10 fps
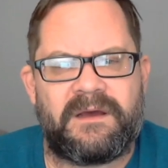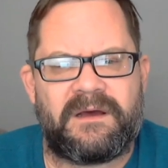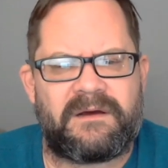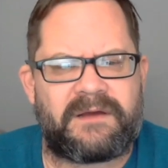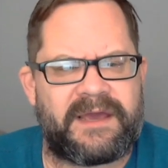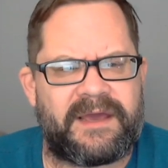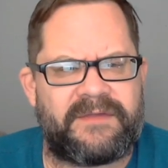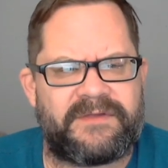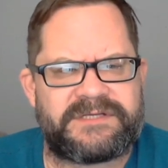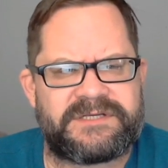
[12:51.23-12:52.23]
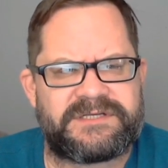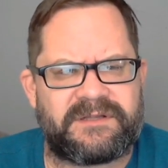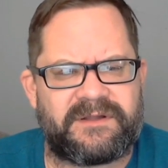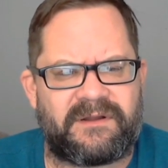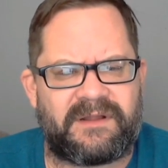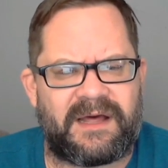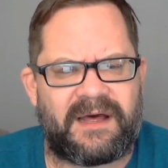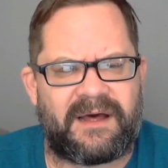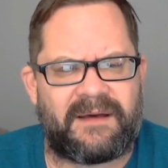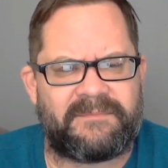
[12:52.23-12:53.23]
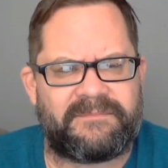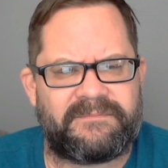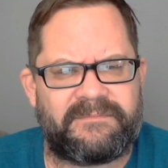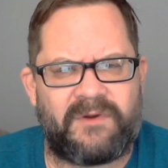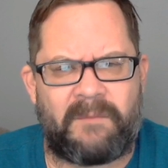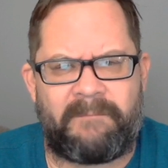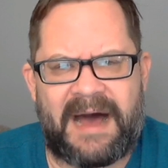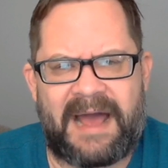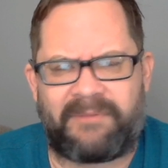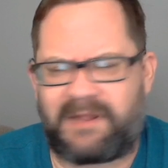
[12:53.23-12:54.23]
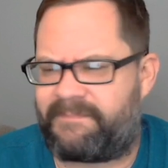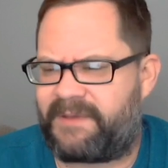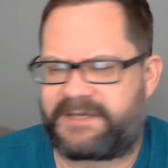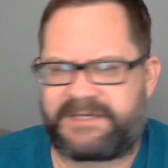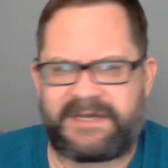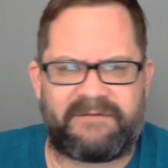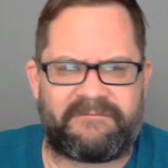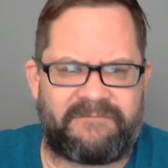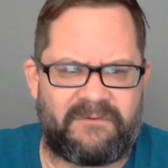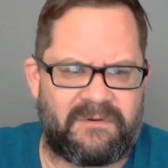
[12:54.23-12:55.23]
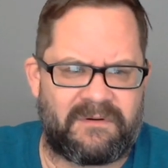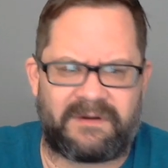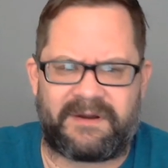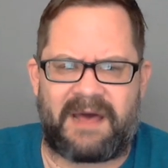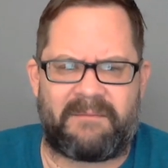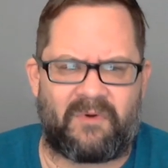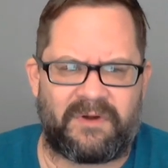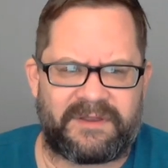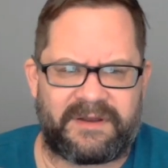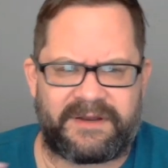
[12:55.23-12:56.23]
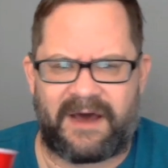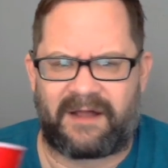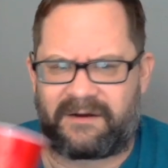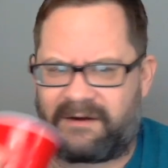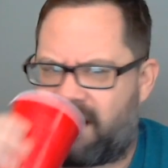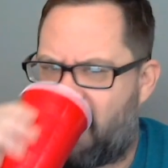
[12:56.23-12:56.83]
Okay, this is a little Bible I picked up for not more than $1.